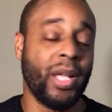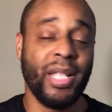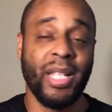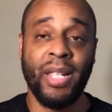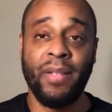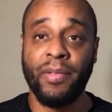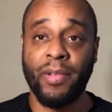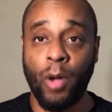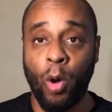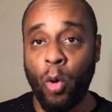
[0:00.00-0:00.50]

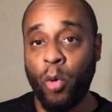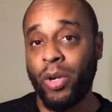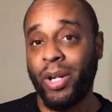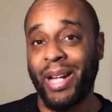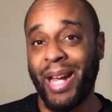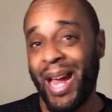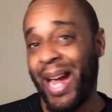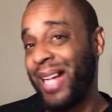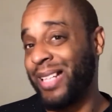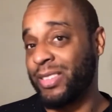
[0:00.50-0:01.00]
even older
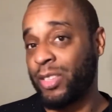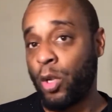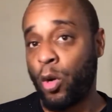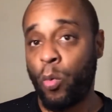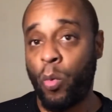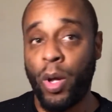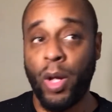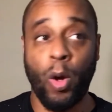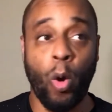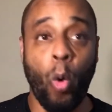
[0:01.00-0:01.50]
guys don't
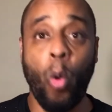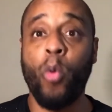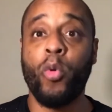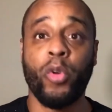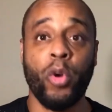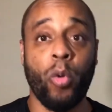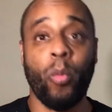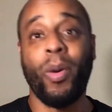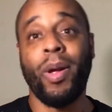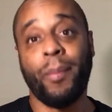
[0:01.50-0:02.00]
want older
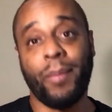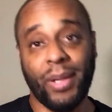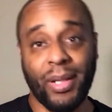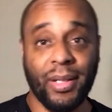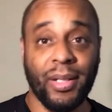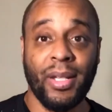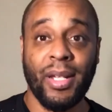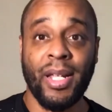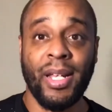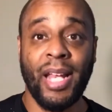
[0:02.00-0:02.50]
women.
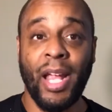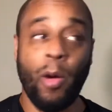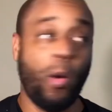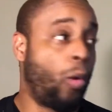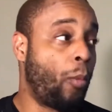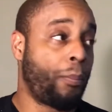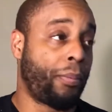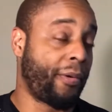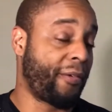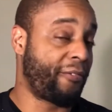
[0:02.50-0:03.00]
They won't
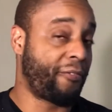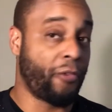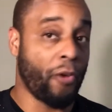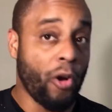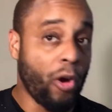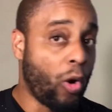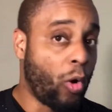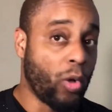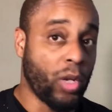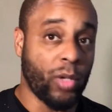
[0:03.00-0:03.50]
prefer
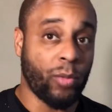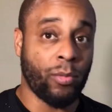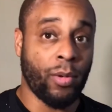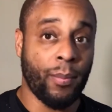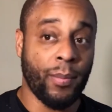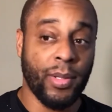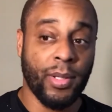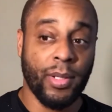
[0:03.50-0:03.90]
older women.